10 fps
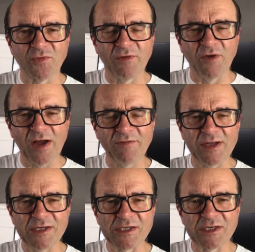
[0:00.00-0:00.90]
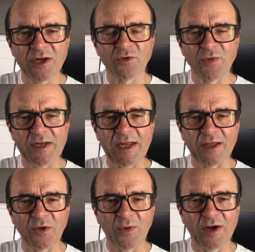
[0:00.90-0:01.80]
Revivalists,
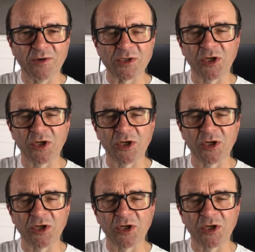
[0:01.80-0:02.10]
redig the wells.